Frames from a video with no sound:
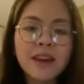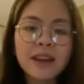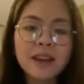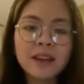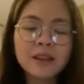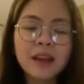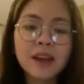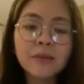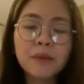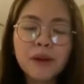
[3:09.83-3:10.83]
And
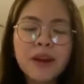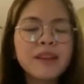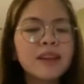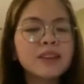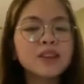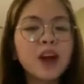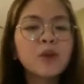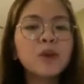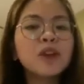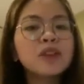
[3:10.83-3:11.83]
I pray that
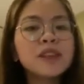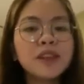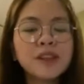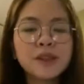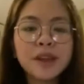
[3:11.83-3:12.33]
God will continue to